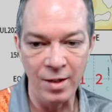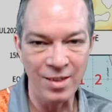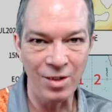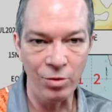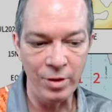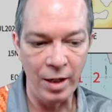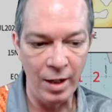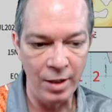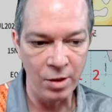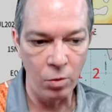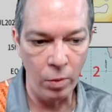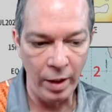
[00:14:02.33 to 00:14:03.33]
It's still days
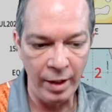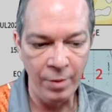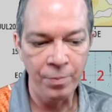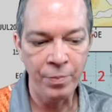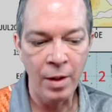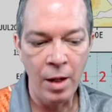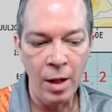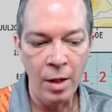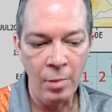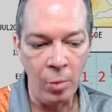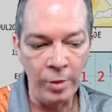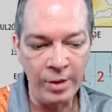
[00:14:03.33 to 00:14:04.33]
away.
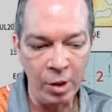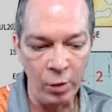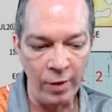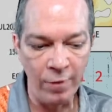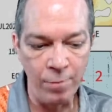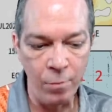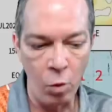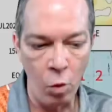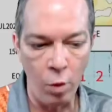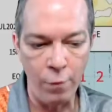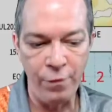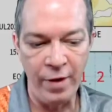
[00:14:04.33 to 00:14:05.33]
But we still have
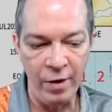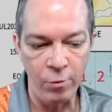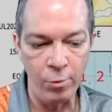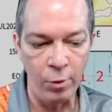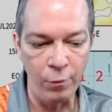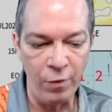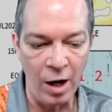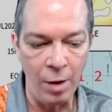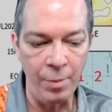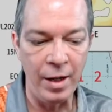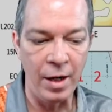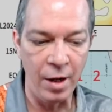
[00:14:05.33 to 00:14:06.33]
more favorable
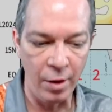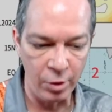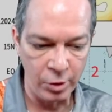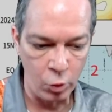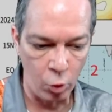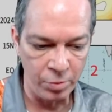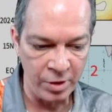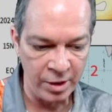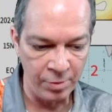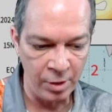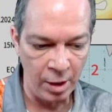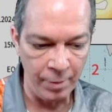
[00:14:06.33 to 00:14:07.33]
environment, another storm
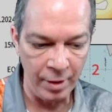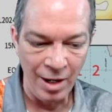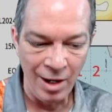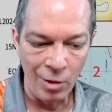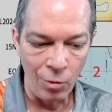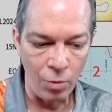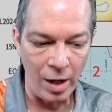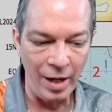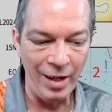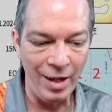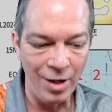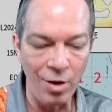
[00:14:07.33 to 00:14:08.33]
system coming
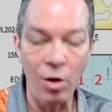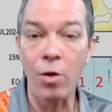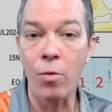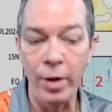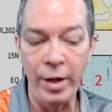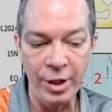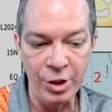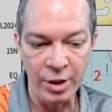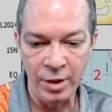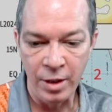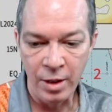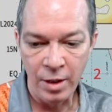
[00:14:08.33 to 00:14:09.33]
right in our
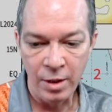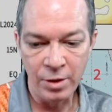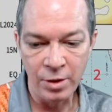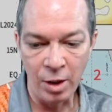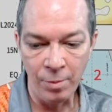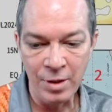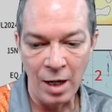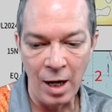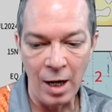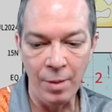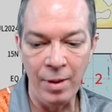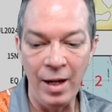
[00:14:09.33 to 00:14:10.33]
region
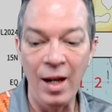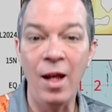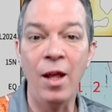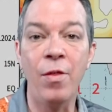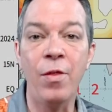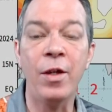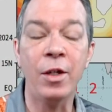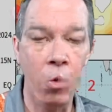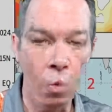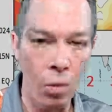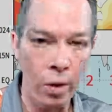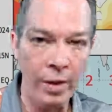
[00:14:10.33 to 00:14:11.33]
sometime in the
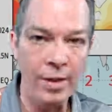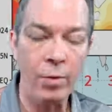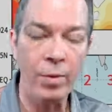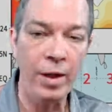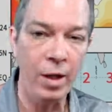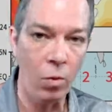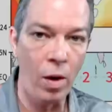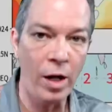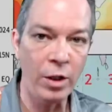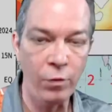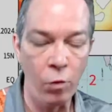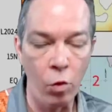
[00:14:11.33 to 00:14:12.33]
20s that we need to
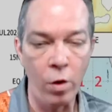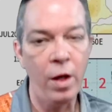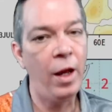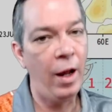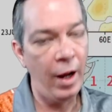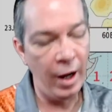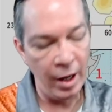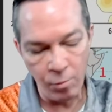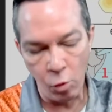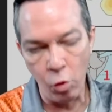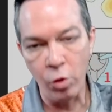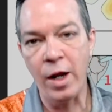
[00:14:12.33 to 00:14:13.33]
watch for, and
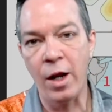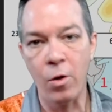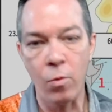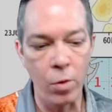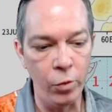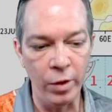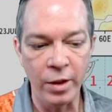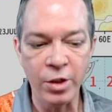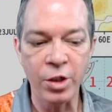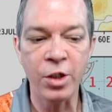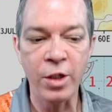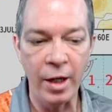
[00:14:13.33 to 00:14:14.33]
more down the road. Let's
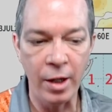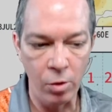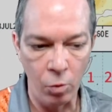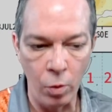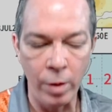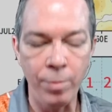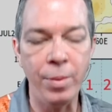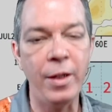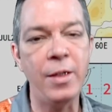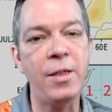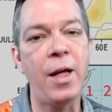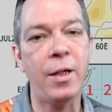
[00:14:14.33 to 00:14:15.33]
just take one
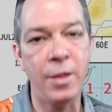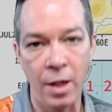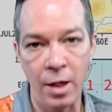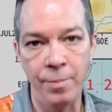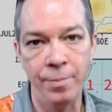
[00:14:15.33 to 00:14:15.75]
piece at a time.